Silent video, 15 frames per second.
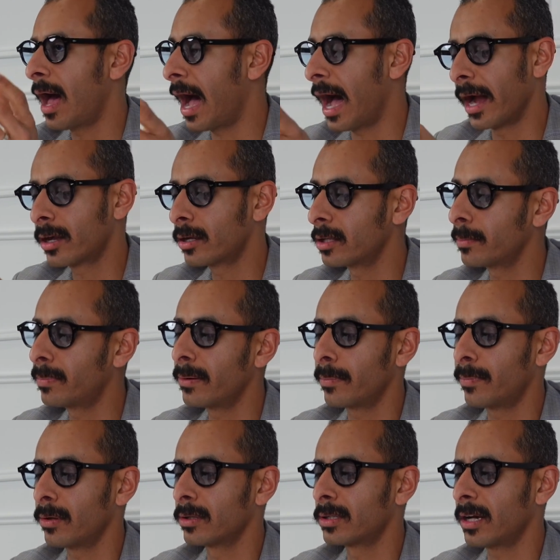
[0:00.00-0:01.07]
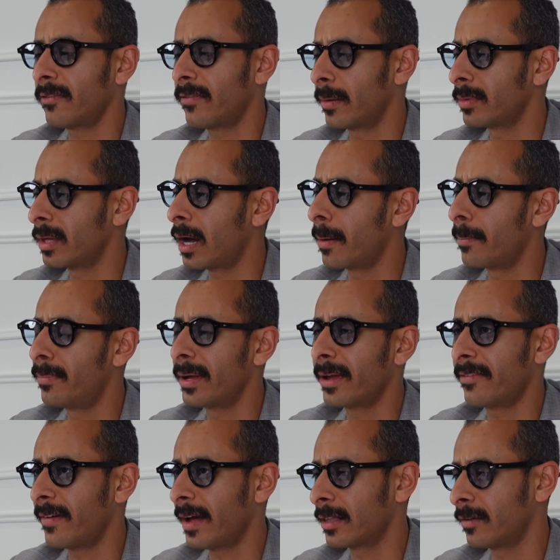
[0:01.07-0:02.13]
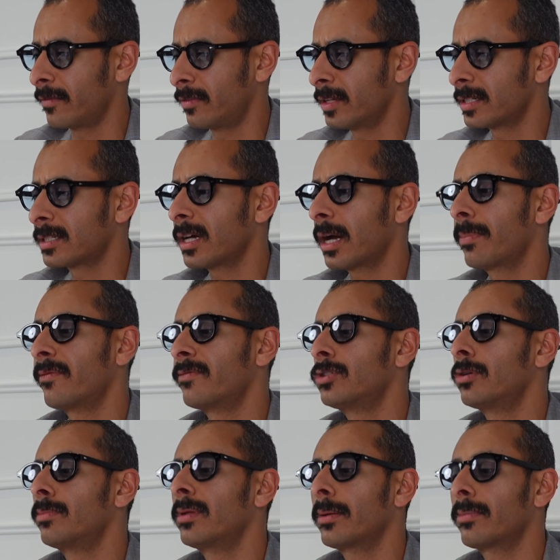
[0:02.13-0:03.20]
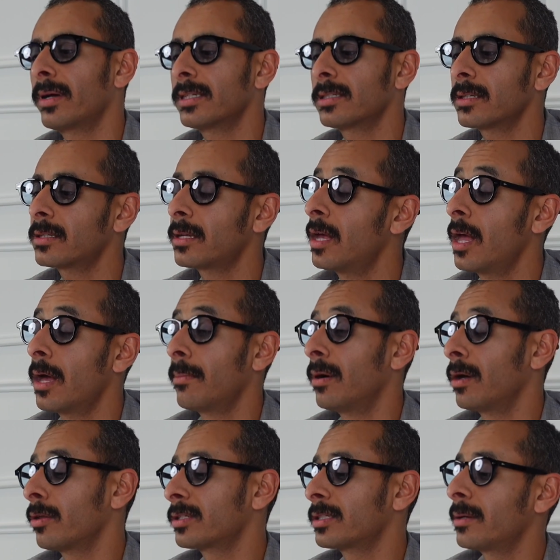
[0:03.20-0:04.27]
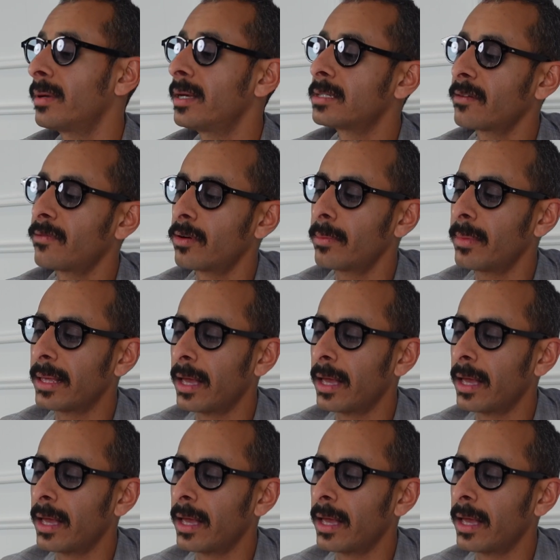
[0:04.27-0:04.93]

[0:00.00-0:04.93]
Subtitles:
I couldn't pull it off. I'm not a big fan of this type of Jubilee bracelet, but it looks amazing for him.